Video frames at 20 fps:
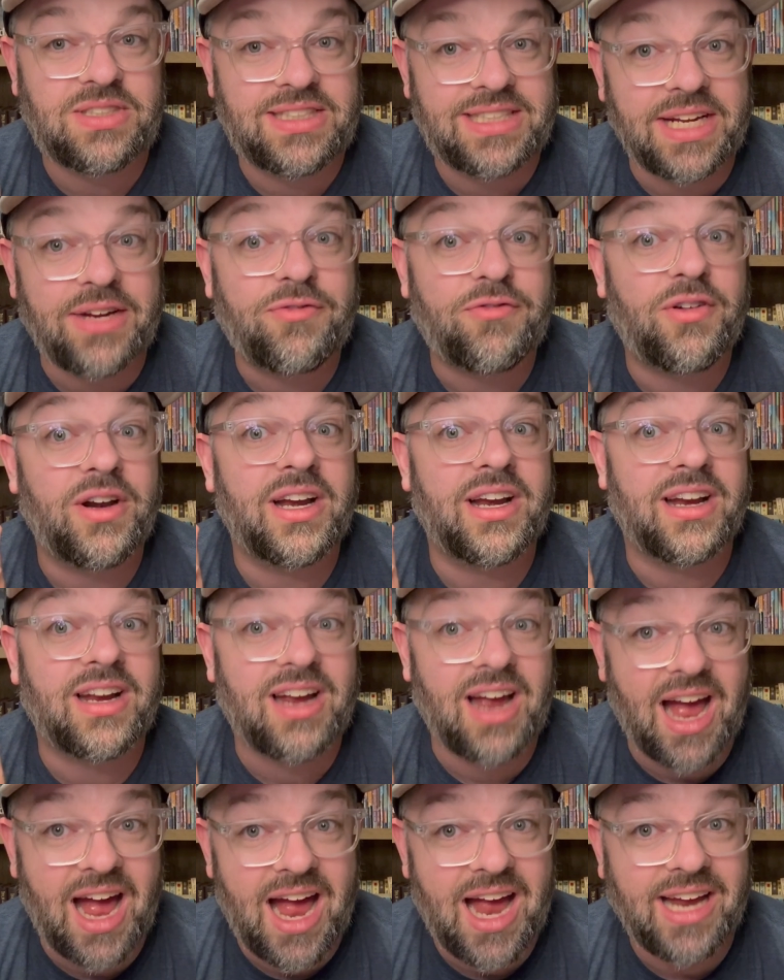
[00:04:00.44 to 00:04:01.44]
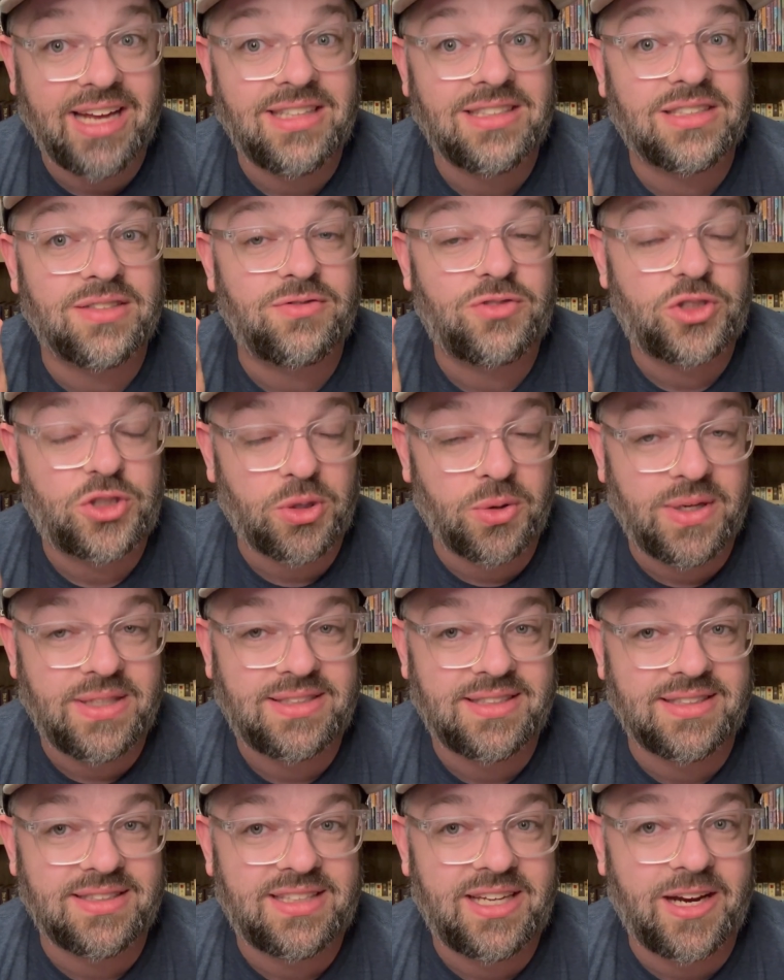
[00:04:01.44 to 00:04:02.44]
different kinds of
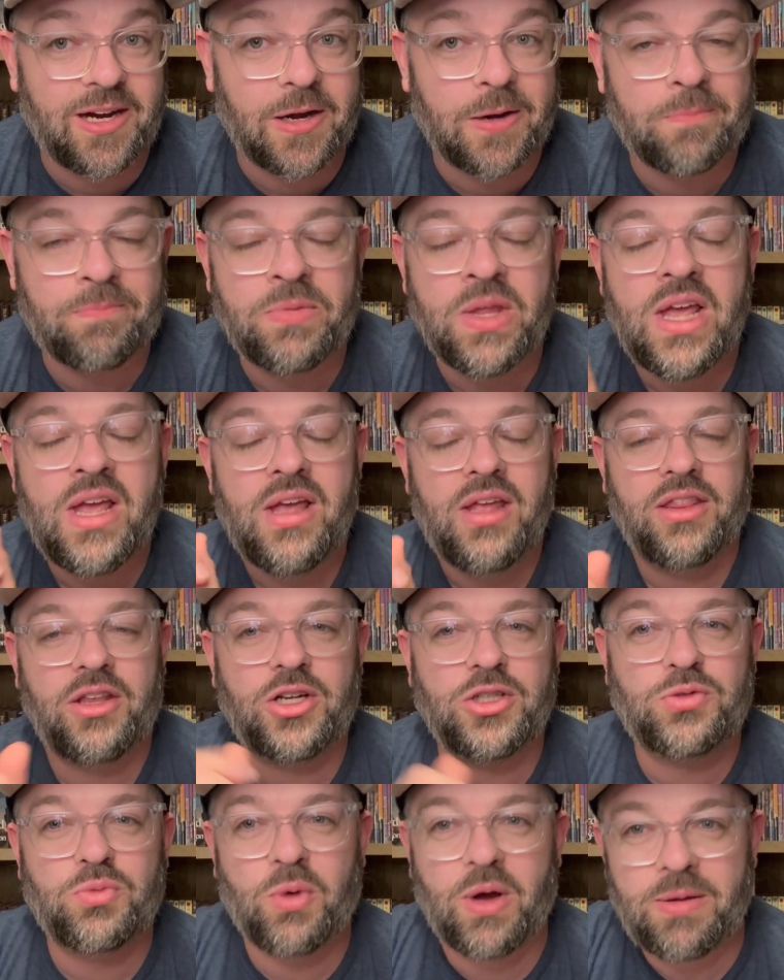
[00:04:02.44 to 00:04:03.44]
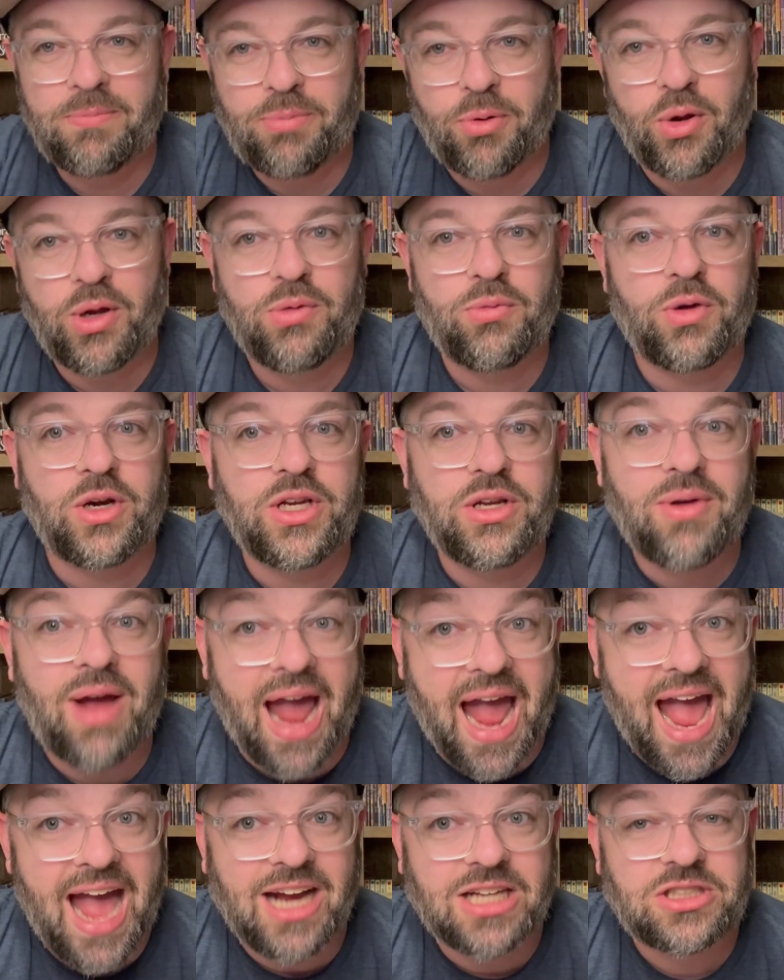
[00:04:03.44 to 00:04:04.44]
choices here. There's one point where you
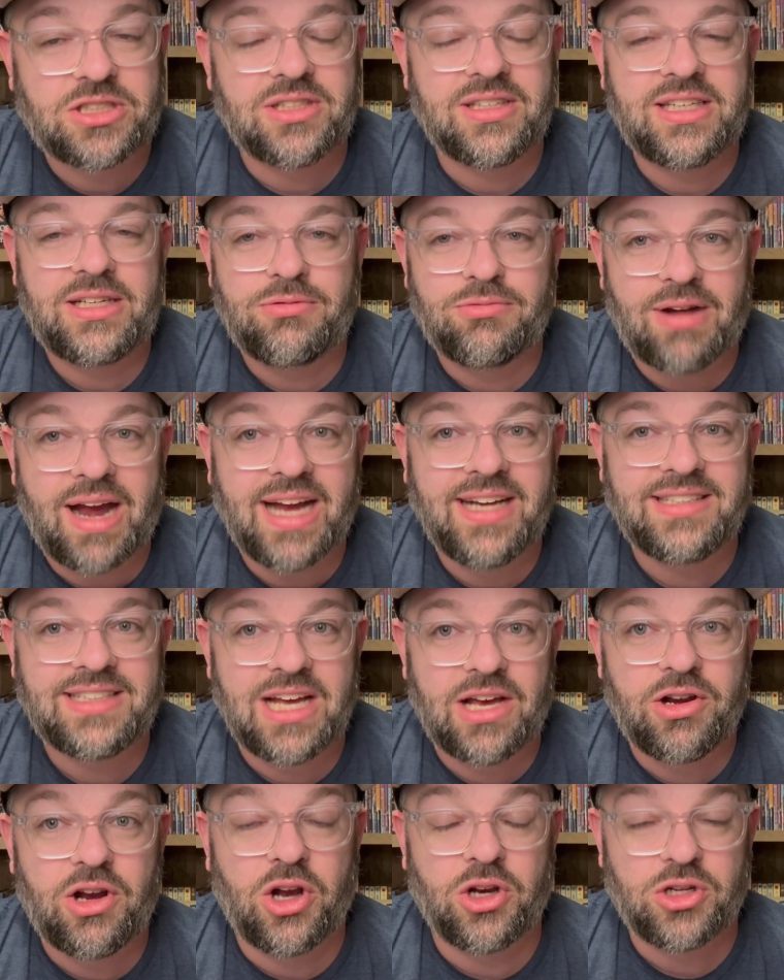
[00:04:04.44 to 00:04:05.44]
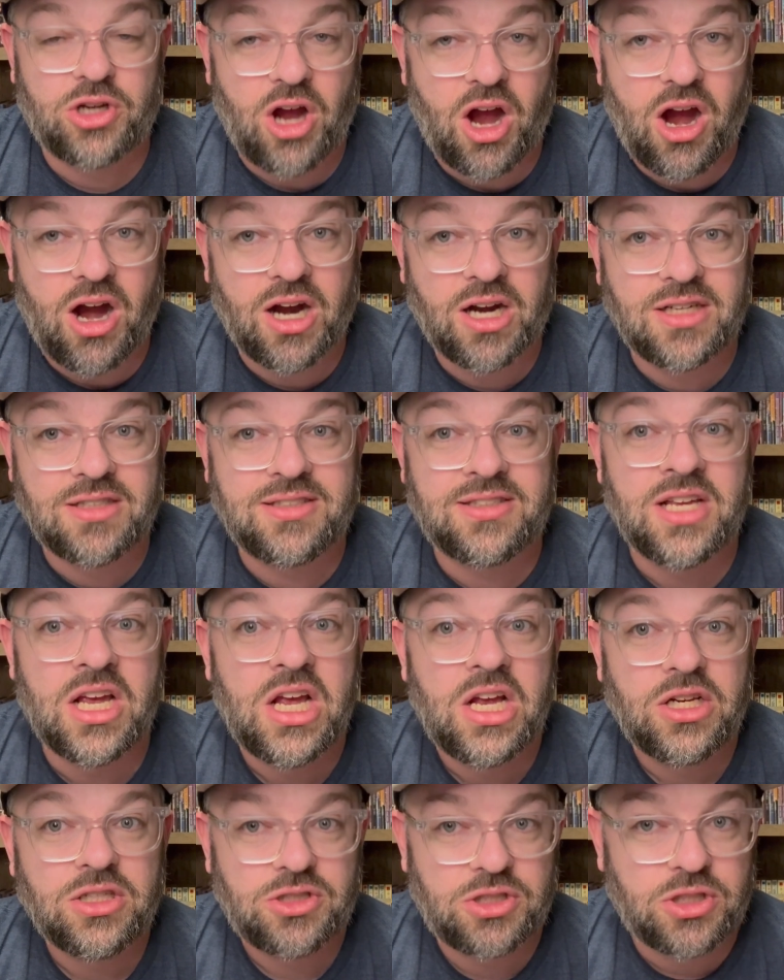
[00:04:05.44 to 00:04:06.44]
actually write down on cards
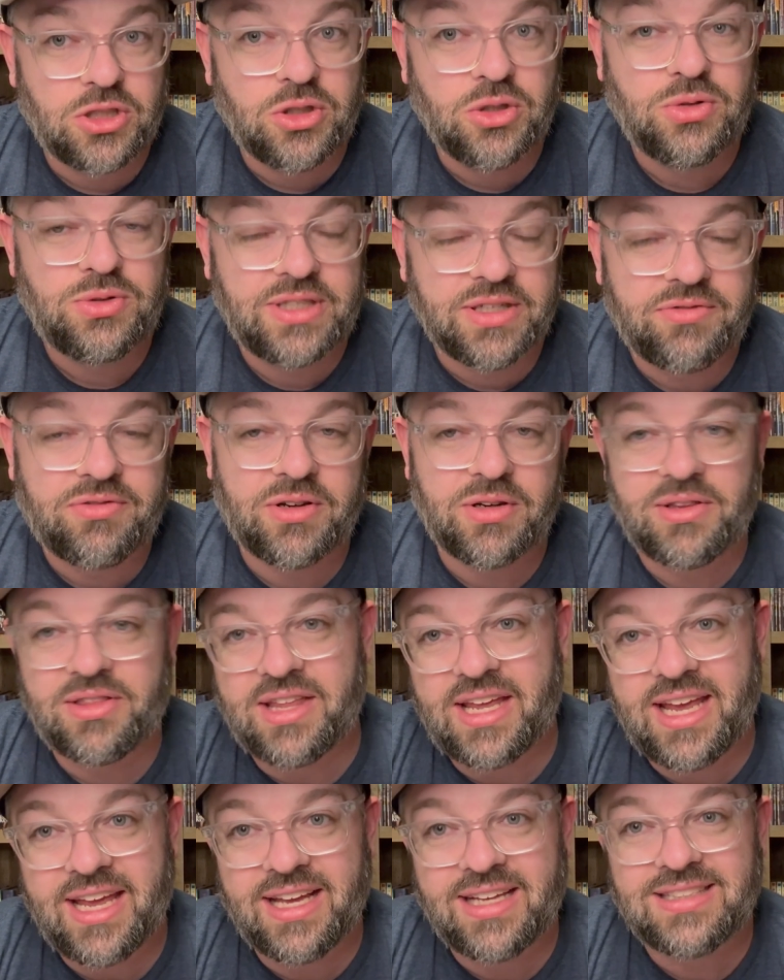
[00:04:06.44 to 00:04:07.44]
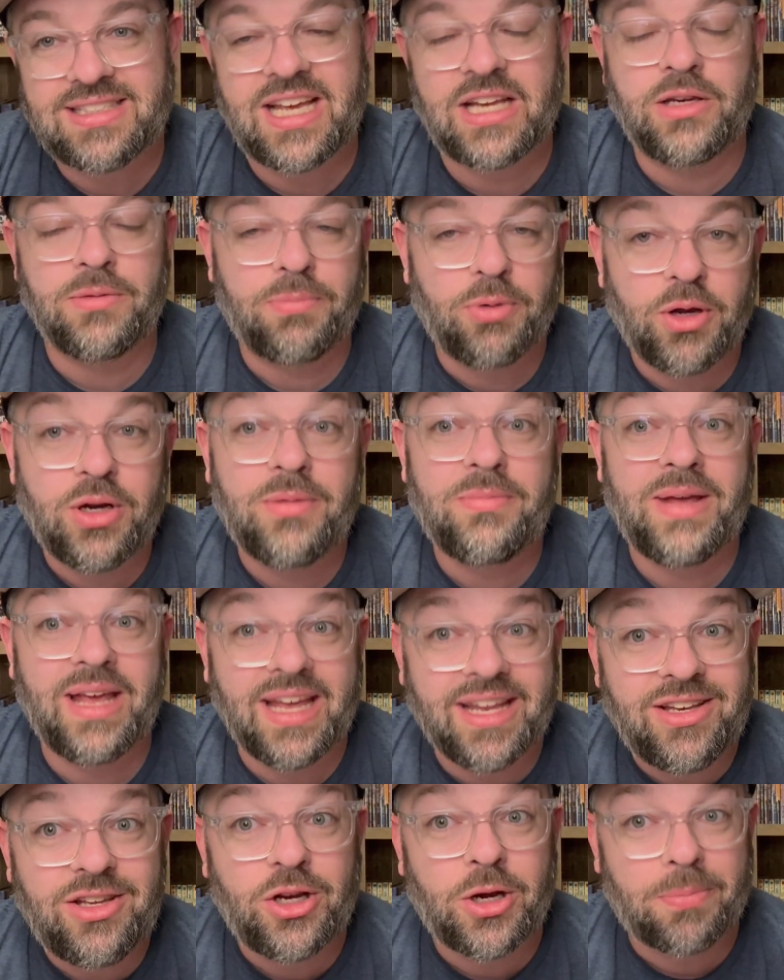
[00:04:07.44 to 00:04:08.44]
2 different things and you put them
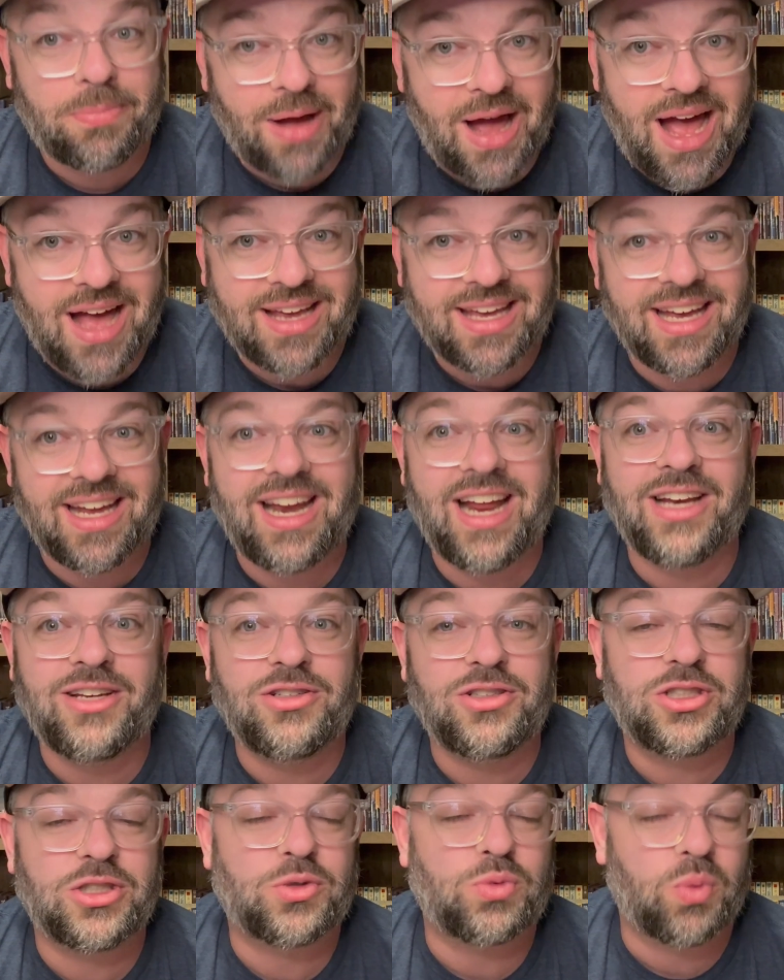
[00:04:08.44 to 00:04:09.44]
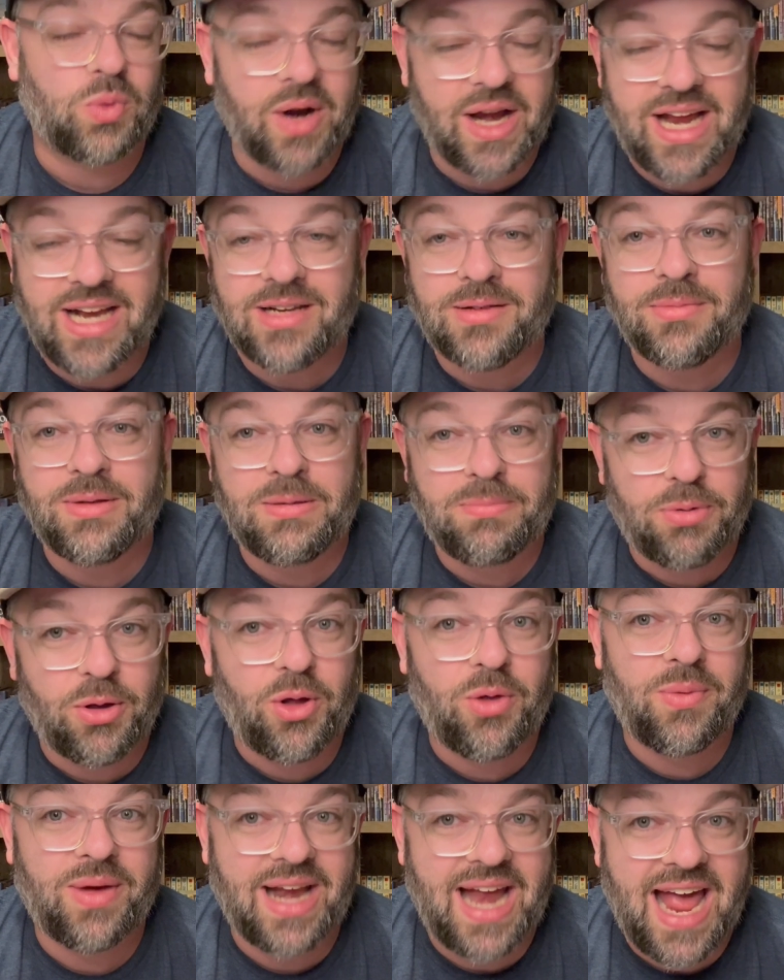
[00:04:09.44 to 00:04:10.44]
in your pocket and you just randomly
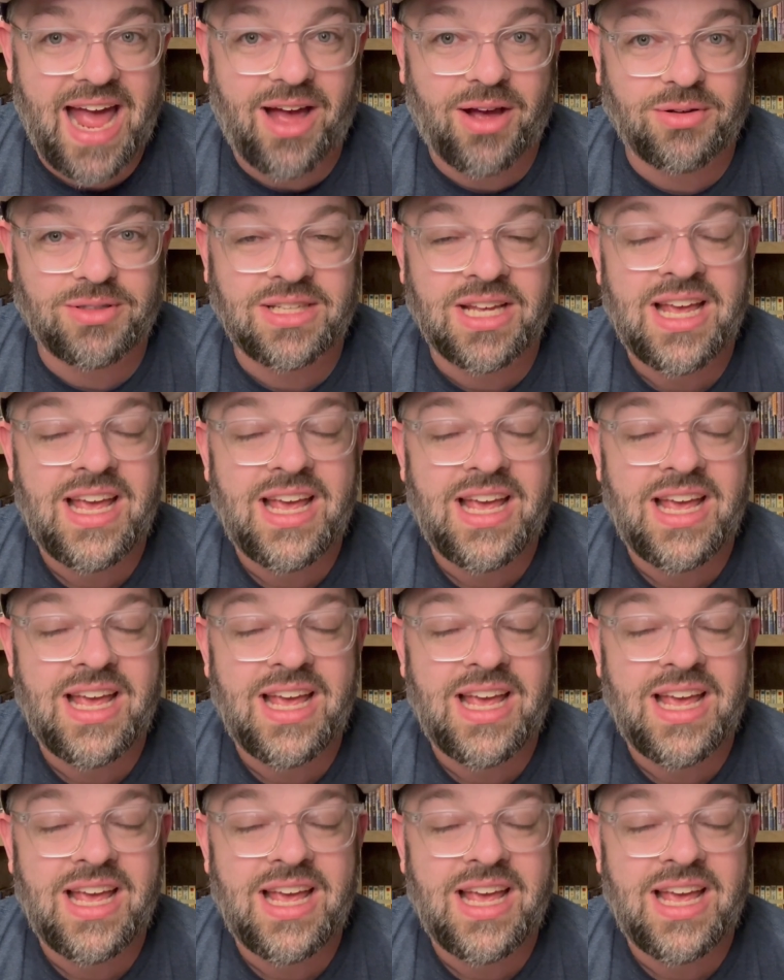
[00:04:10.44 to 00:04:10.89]
pull one out